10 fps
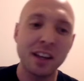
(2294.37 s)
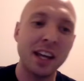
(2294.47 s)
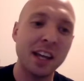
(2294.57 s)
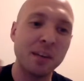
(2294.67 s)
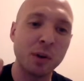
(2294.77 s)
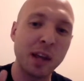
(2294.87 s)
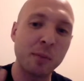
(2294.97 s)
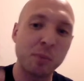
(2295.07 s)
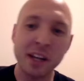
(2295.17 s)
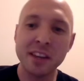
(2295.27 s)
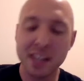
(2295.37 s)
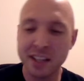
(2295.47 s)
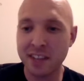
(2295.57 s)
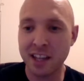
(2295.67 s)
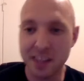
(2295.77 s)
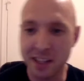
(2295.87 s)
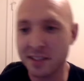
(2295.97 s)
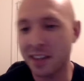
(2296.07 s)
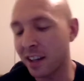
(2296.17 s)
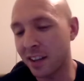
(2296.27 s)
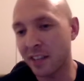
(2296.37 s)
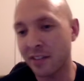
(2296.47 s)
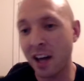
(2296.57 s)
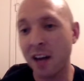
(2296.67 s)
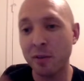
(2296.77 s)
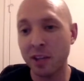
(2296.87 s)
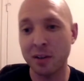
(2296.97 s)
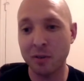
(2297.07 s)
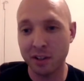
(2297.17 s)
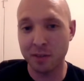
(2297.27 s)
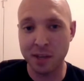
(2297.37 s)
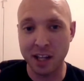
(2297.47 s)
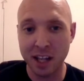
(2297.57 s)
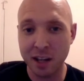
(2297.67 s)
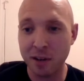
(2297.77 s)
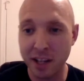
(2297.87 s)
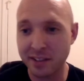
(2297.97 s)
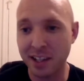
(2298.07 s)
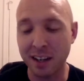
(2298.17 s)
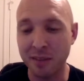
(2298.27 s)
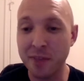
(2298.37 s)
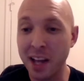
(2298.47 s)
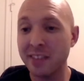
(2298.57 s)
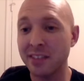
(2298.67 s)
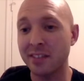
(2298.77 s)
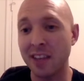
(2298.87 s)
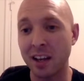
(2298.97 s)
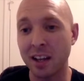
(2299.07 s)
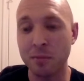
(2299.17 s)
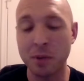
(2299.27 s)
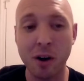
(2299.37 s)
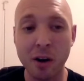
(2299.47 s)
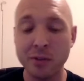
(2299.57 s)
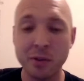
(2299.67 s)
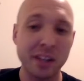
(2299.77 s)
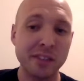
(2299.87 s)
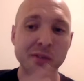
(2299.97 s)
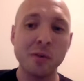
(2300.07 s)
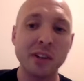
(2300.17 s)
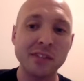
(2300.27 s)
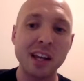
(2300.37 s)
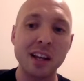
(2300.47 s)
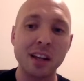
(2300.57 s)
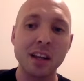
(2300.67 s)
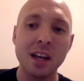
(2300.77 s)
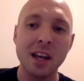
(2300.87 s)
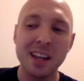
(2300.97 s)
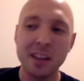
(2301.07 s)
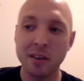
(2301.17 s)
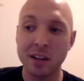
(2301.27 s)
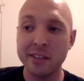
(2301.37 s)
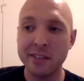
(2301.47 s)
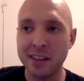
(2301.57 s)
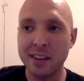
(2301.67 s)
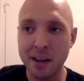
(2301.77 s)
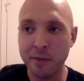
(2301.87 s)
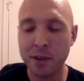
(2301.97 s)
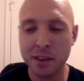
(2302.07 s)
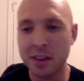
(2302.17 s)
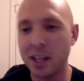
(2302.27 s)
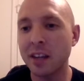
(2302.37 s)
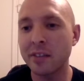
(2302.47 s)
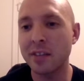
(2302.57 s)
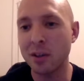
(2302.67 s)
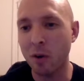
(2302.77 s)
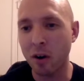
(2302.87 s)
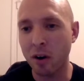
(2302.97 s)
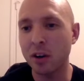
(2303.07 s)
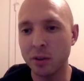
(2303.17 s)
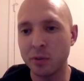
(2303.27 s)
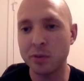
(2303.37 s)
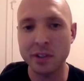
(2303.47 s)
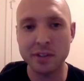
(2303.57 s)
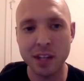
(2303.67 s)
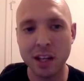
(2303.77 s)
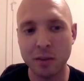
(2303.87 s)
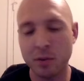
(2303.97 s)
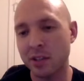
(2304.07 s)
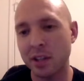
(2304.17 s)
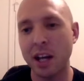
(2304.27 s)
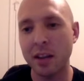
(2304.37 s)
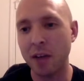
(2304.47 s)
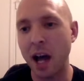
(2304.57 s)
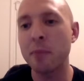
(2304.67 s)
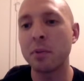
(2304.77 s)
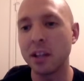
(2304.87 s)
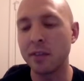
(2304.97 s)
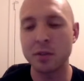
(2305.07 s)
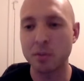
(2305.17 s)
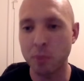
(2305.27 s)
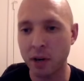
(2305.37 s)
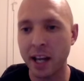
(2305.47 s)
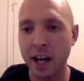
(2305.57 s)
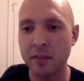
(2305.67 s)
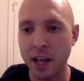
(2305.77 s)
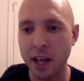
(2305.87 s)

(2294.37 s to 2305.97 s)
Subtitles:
And when they bring things like this in, that's not only going to be interesting in a fantasy standing, but also in a historic standing, you're going to see different things that you aren't used to seeing, which then I believe you should break out of